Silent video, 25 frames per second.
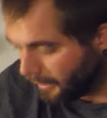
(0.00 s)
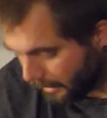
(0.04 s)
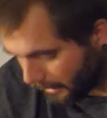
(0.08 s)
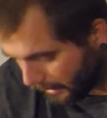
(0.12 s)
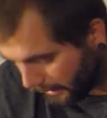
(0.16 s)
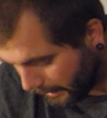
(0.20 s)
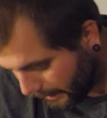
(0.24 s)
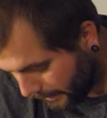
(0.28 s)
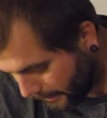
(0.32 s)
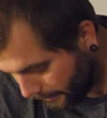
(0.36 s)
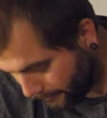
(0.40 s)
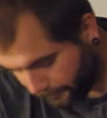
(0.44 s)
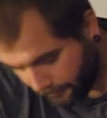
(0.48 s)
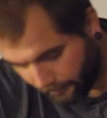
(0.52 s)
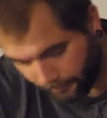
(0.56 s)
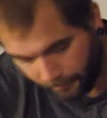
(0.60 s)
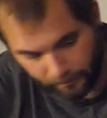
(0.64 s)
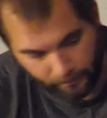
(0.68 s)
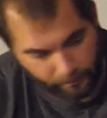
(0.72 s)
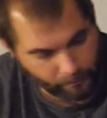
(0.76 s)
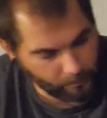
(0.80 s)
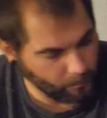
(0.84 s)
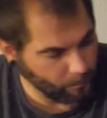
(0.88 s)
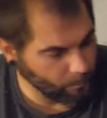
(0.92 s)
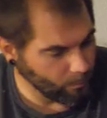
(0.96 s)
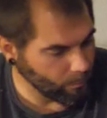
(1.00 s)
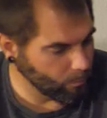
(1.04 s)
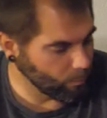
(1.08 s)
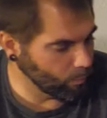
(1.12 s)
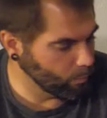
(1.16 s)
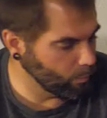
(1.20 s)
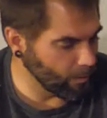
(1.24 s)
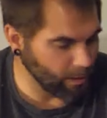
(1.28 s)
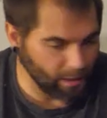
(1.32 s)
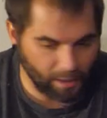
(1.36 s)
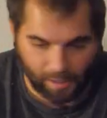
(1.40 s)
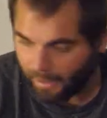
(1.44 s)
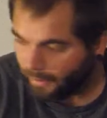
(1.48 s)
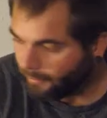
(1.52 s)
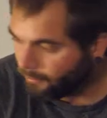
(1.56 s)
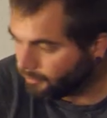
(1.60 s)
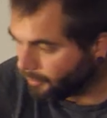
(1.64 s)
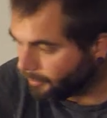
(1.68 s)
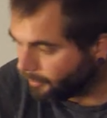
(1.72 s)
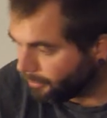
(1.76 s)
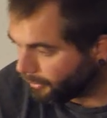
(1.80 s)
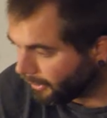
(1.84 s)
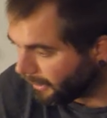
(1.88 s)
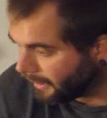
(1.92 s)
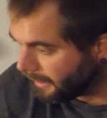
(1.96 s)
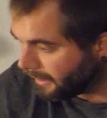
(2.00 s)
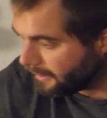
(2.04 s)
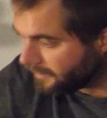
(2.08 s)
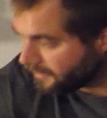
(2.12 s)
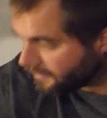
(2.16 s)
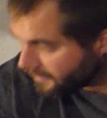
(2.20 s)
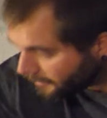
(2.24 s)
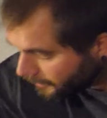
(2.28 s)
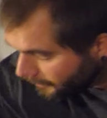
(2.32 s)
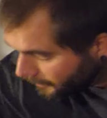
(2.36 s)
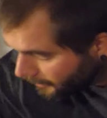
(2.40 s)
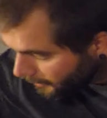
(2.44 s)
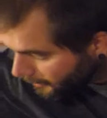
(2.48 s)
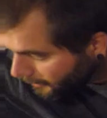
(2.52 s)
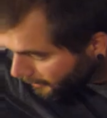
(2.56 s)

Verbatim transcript: um, when I replace